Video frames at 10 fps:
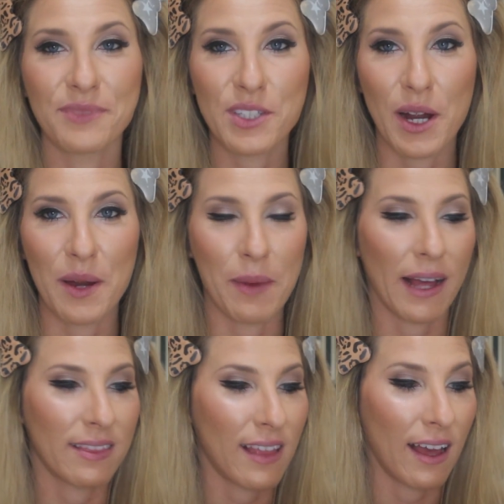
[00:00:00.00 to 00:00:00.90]
Sorry
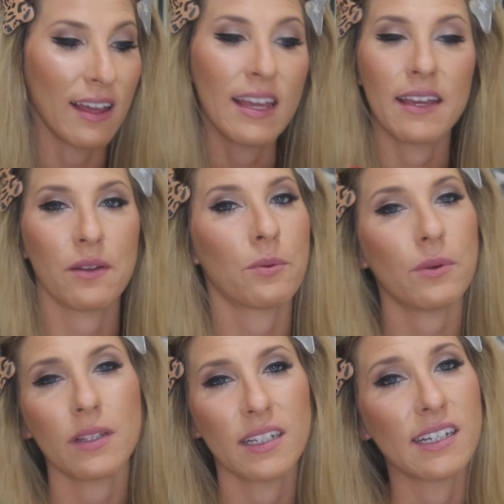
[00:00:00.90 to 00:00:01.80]
about that. It
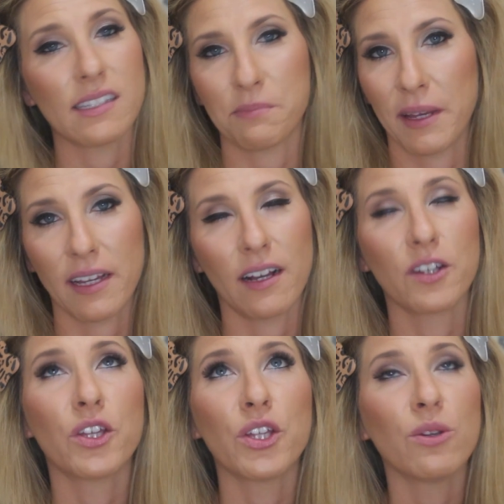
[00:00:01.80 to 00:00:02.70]
really does make
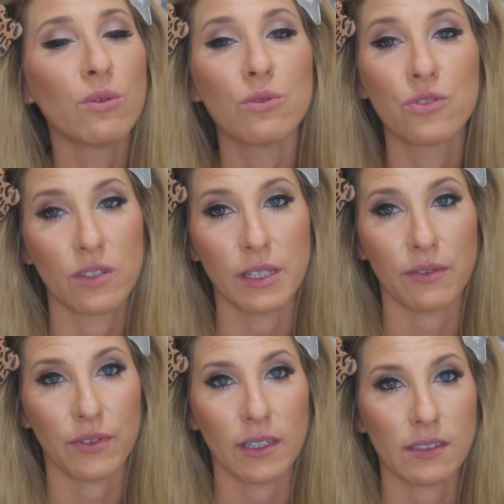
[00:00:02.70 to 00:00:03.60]
a huge
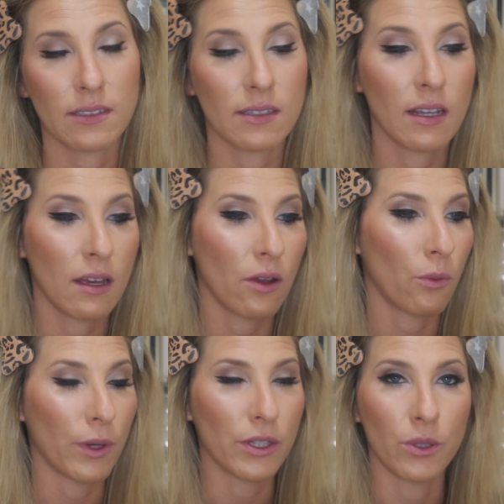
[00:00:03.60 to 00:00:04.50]
difference
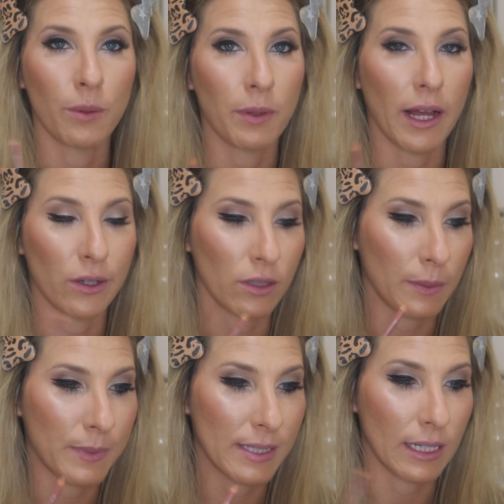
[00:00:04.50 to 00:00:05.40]
when you apply your
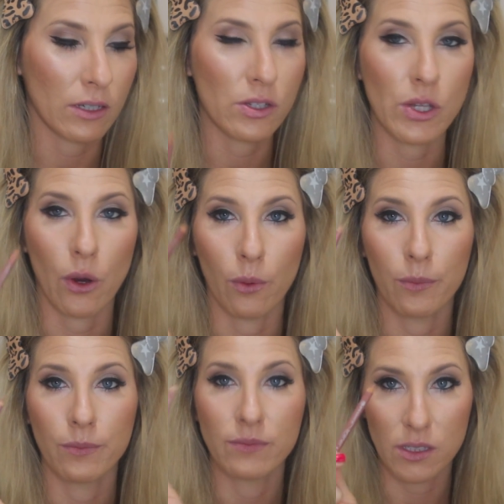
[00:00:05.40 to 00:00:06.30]
lipstick.
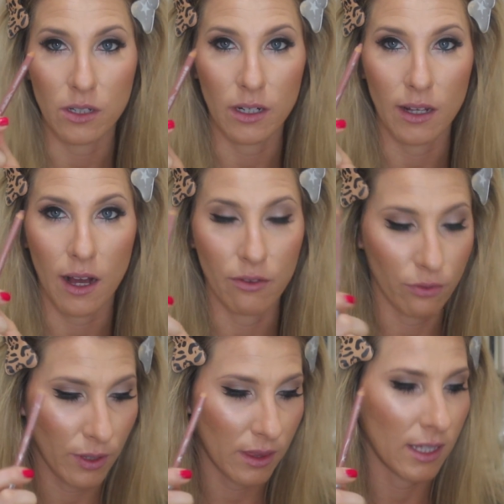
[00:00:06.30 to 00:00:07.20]
So starting
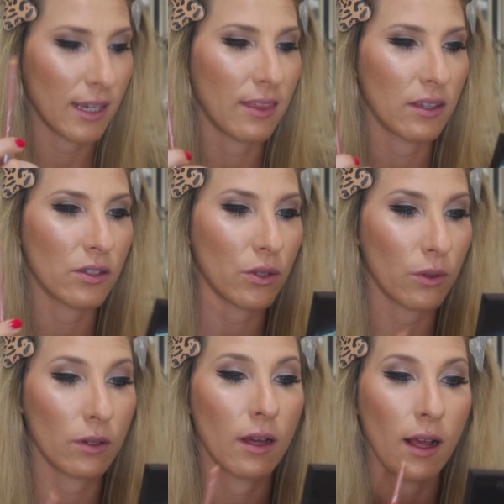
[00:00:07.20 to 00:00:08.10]
off with the In the
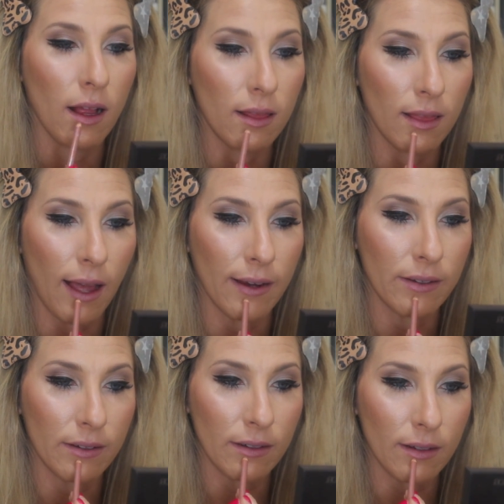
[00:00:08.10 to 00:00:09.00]
Nude
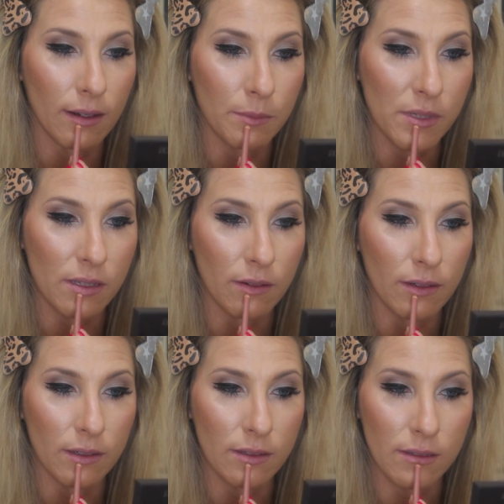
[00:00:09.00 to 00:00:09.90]
liner, I'm just
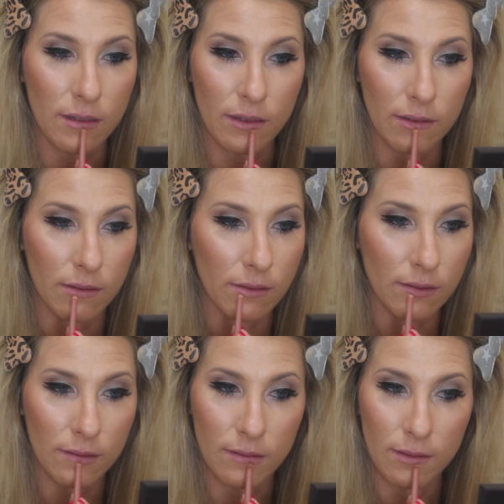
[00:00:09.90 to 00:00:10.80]
going
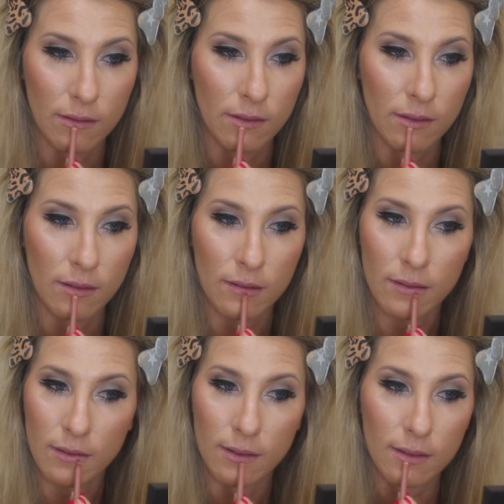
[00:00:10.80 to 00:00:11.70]
to
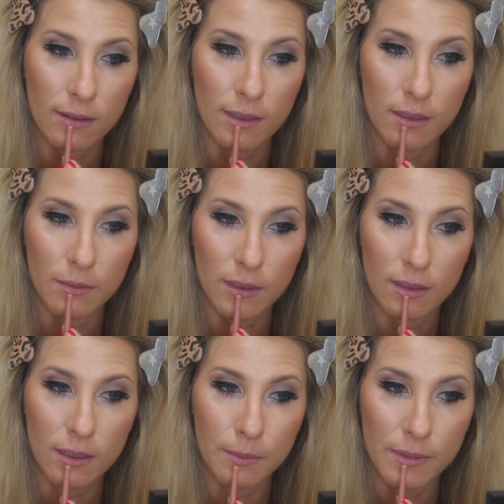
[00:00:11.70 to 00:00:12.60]
line
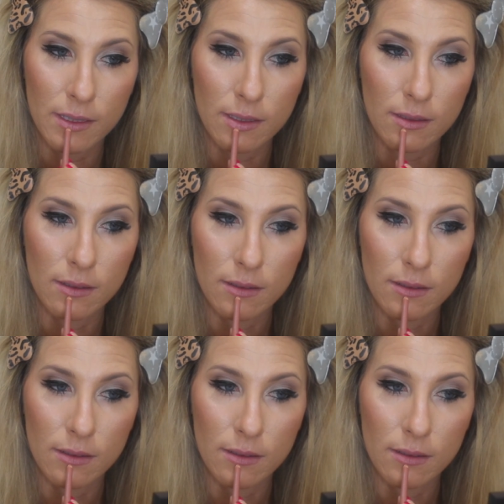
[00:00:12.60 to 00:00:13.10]
my lips.